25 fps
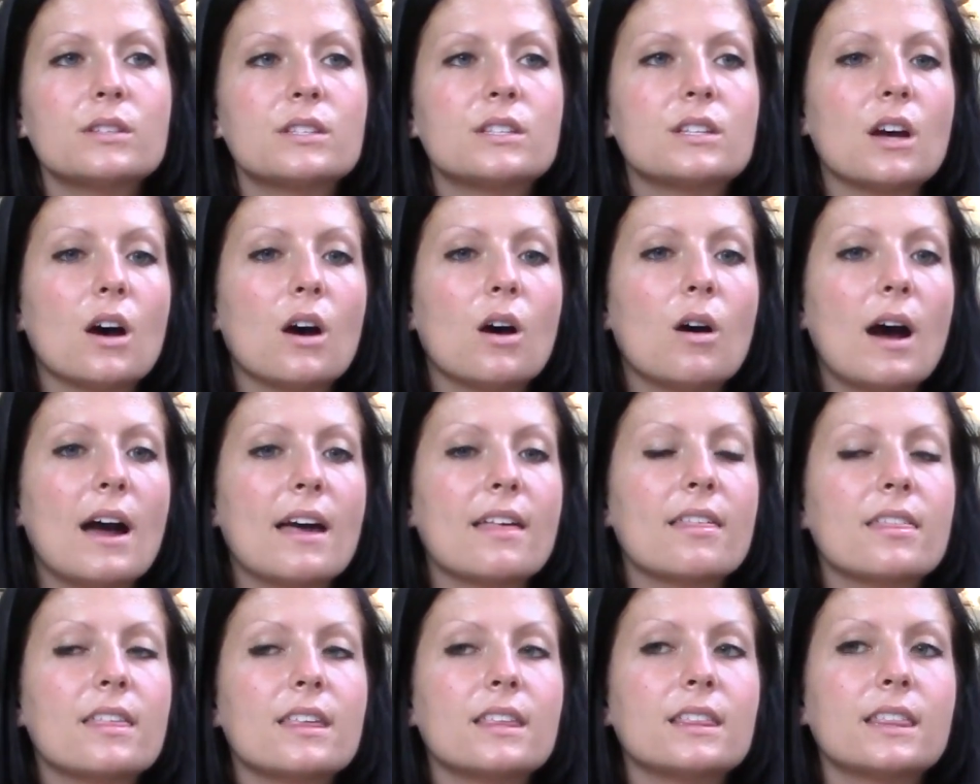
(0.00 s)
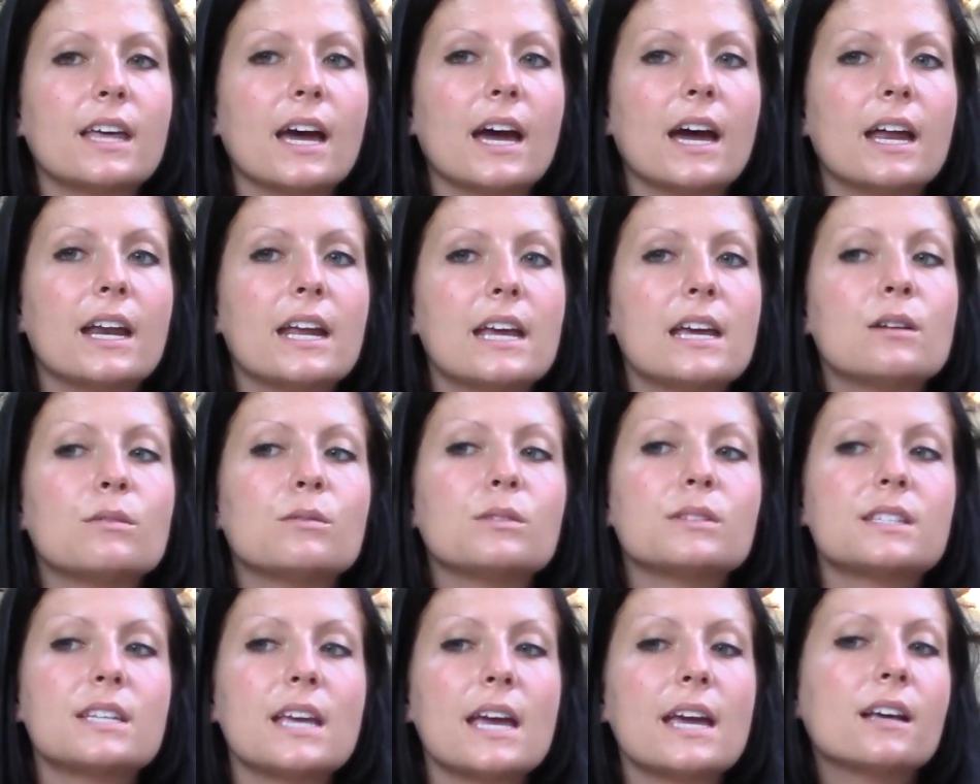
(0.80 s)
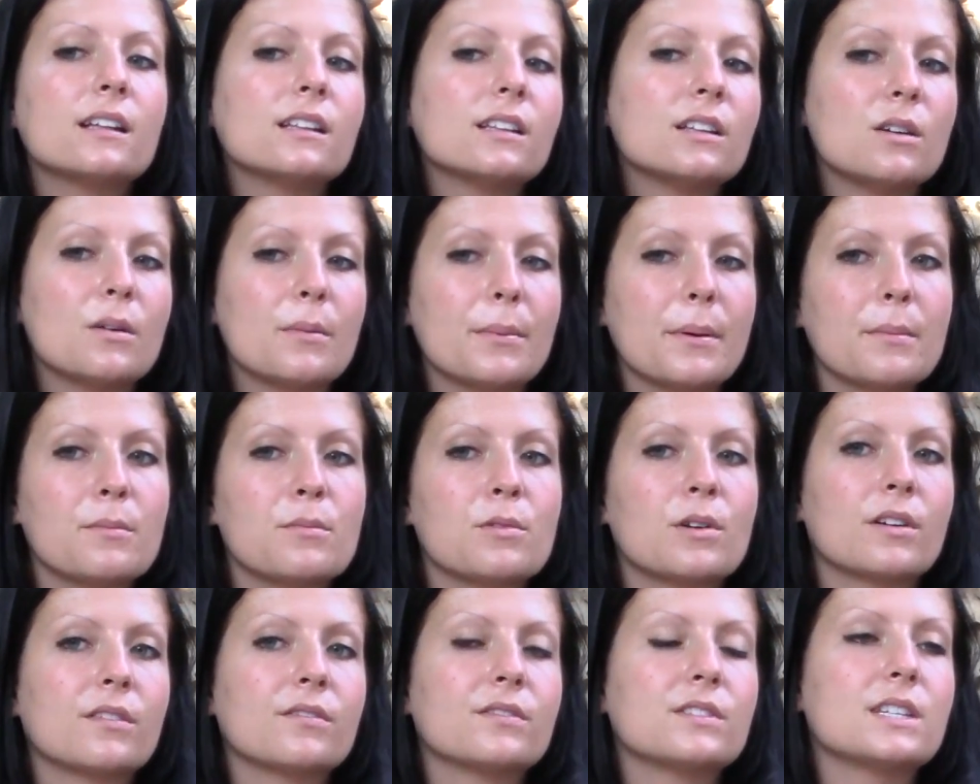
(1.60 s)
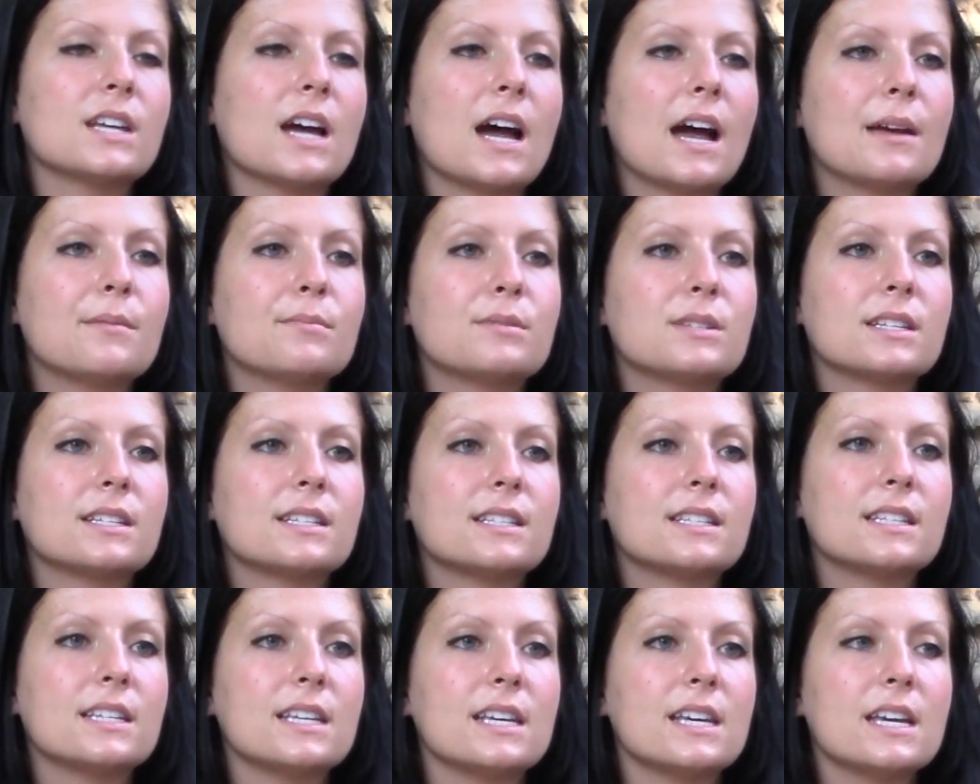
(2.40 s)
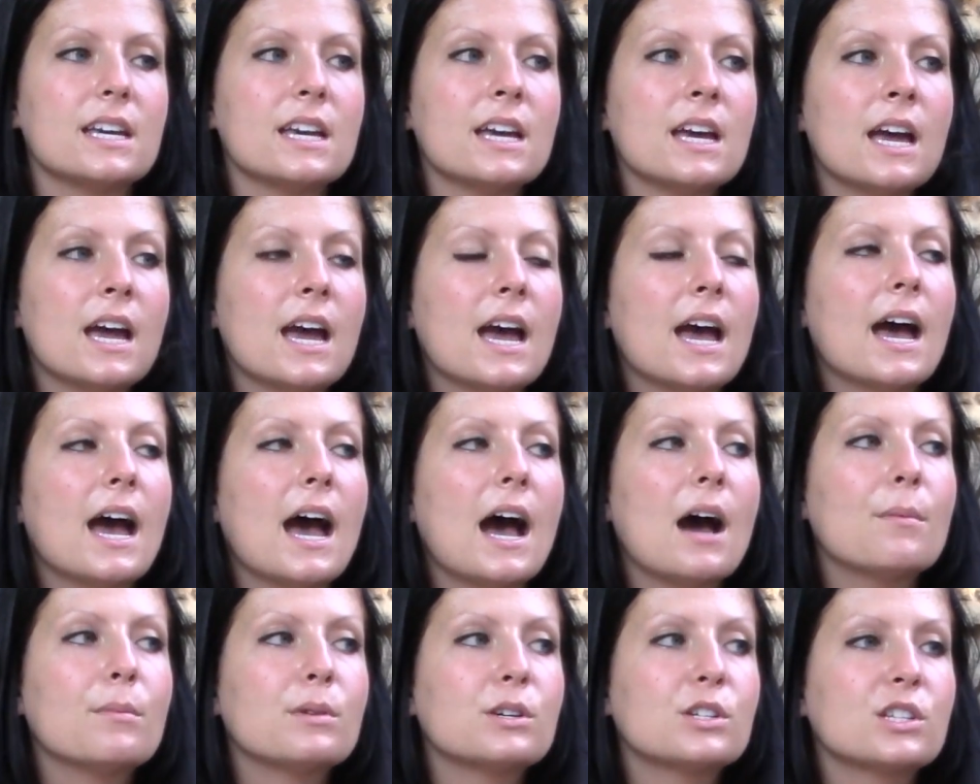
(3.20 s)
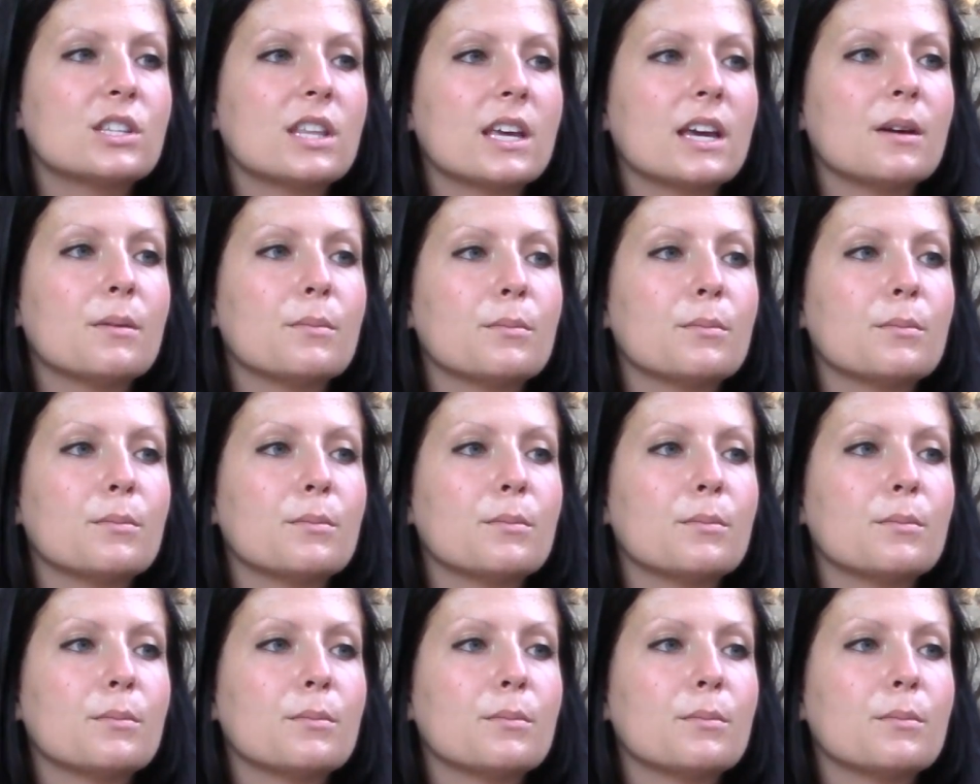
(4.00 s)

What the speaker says: so I think that it will take a little bit more of time to see how much they